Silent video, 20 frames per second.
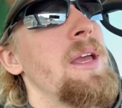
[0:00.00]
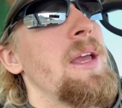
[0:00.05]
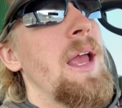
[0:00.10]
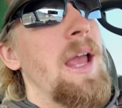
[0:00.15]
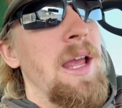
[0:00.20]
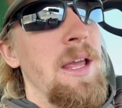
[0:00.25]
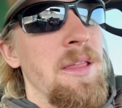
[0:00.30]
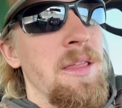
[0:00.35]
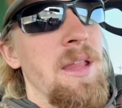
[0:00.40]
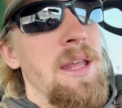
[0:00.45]

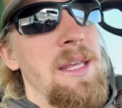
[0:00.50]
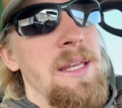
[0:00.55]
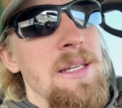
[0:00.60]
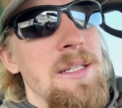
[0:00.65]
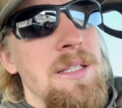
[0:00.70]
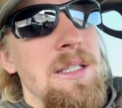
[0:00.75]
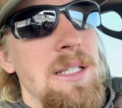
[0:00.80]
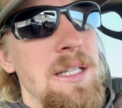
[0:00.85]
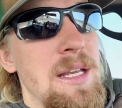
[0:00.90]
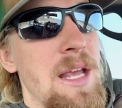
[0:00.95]
in the
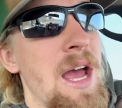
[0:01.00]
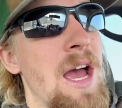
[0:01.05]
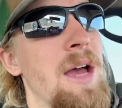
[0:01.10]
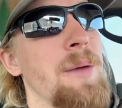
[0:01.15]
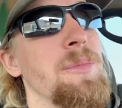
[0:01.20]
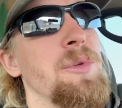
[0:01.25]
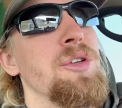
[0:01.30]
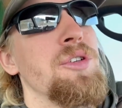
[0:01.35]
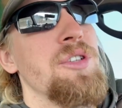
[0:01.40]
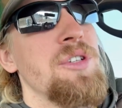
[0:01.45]

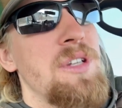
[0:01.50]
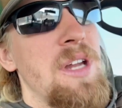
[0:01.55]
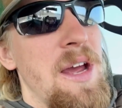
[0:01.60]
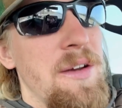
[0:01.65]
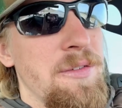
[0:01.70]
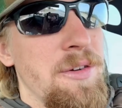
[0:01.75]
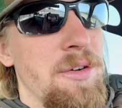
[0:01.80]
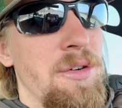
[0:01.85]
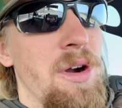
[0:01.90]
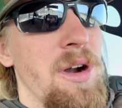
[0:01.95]
ECM. You just have
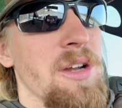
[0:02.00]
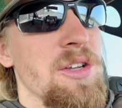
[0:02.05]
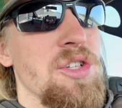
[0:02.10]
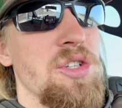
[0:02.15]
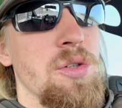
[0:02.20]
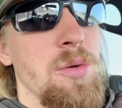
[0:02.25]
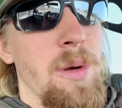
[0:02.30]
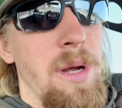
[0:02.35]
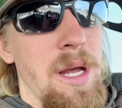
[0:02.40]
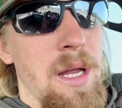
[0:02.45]
to run a
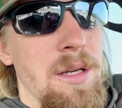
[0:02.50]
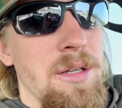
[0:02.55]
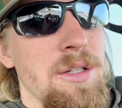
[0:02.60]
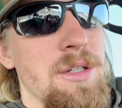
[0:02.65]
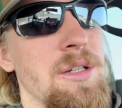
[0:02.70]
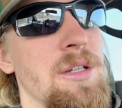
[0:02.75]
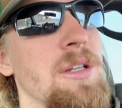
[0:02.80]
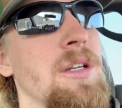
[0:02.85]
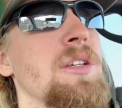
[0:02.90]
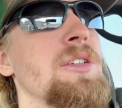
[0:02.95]

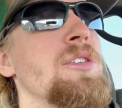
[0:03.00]
switch.